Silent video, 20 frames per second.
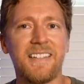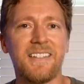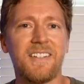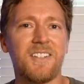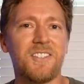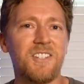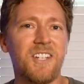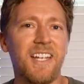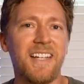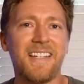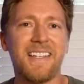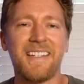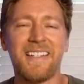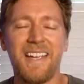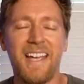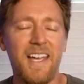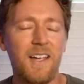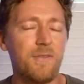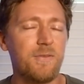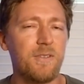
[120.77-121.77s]
you're checking
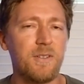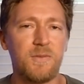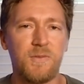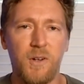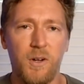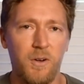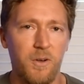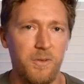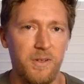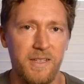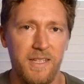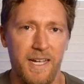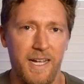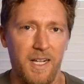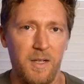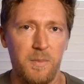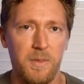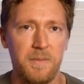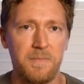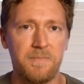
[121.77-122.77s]
every photo in the
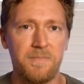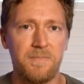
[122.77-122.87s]
album.